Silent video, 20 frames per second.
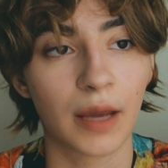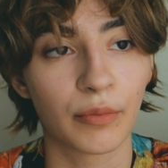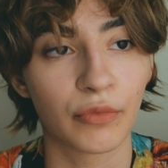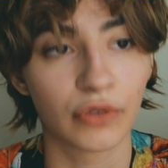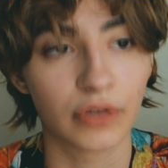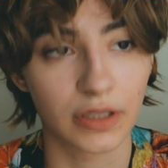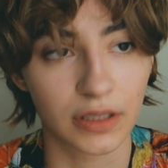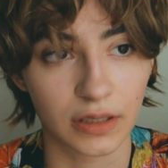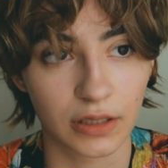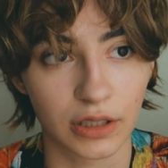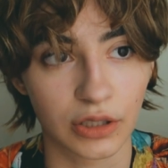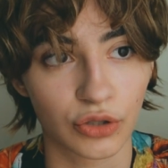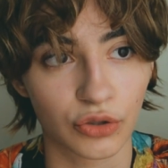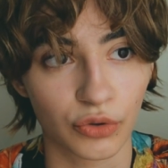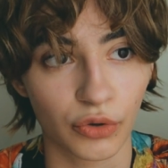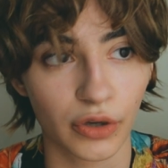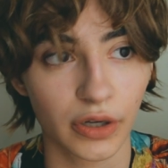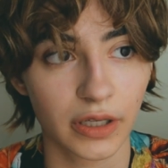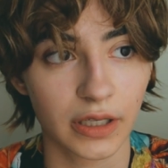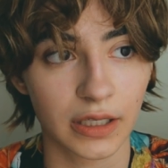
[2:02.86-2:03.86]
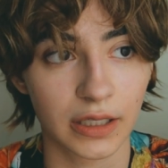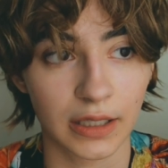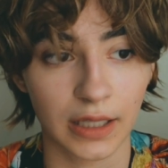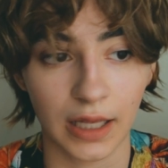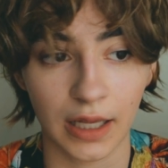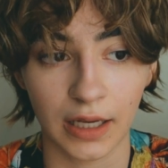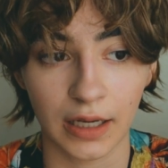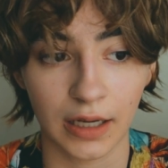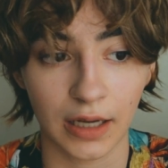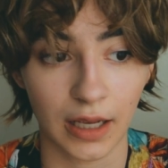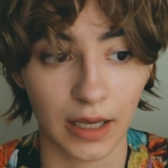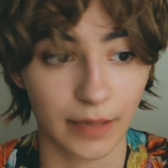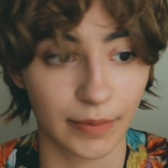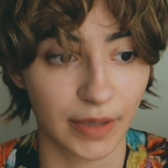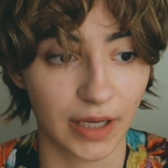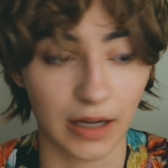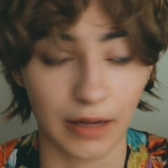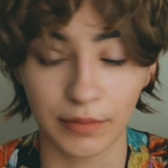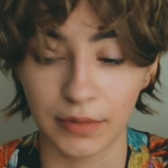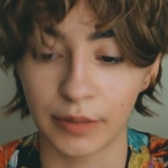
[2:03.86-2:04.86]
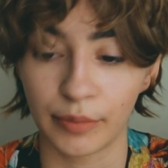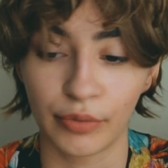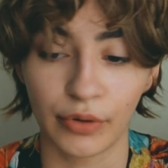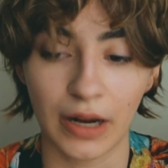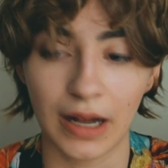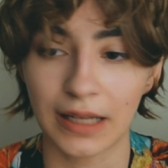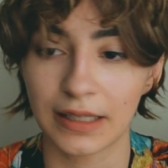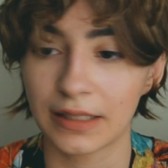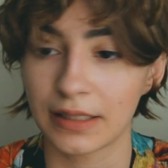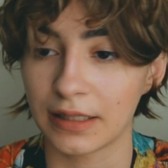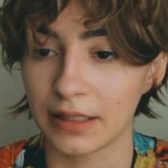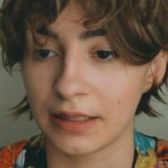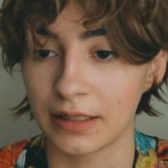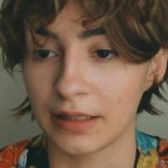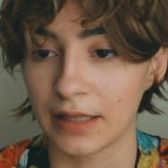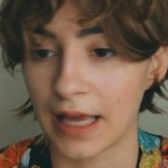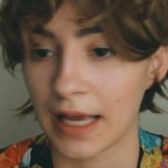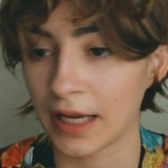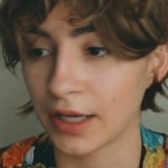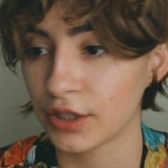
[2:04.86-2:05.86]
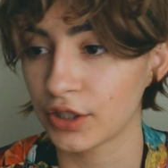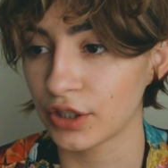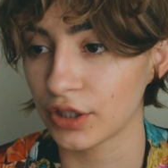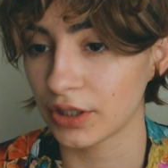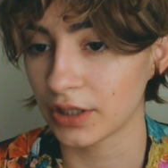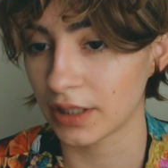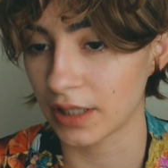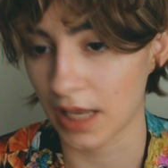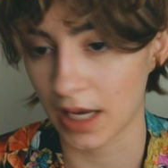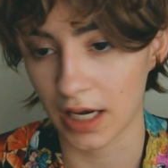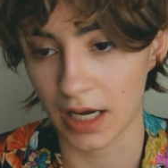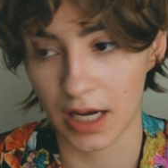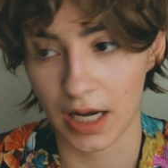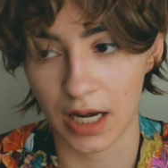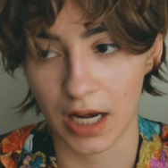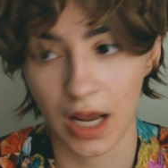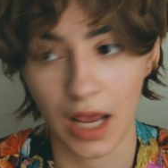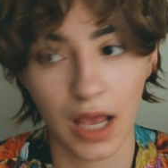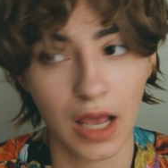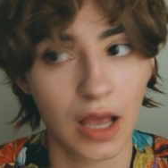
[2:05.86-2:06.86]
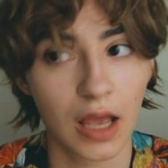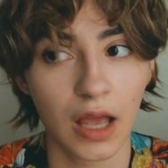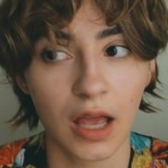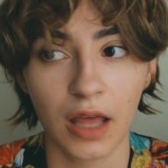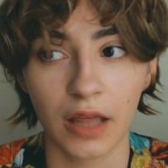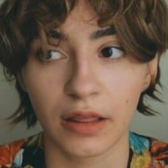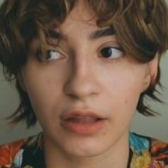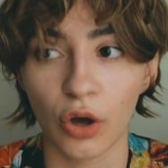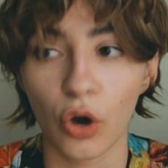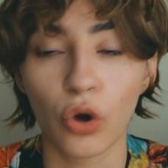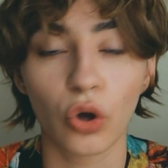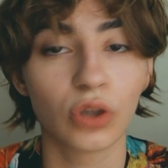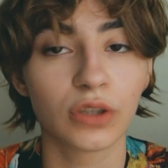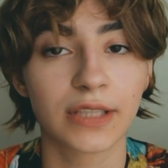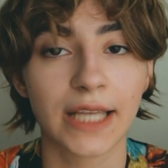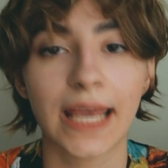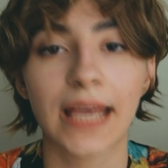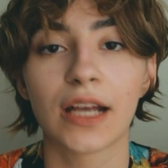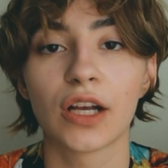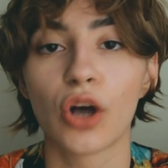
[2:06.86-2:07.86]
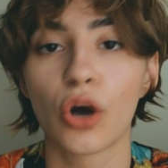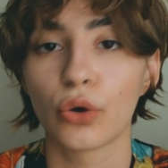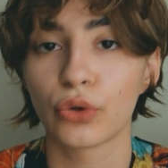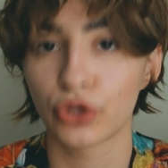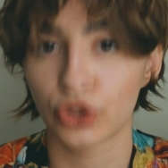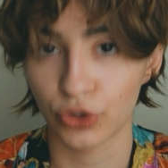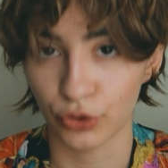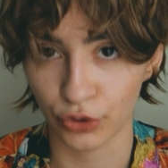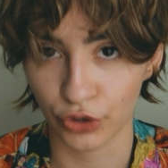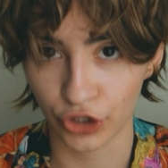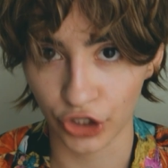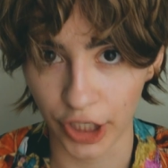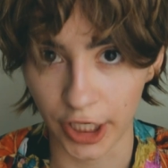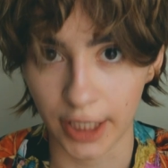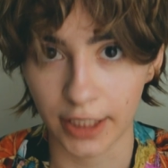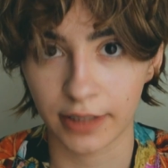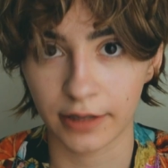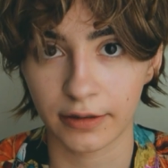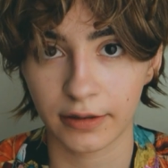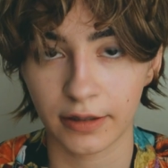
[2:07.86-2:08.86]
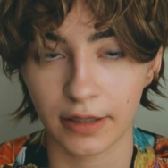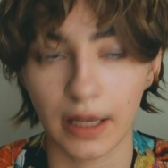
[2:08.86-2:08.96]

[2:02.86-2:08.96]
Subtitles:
mood is destroyed, and then I become depressed and anxious, and the whole day goes to shit.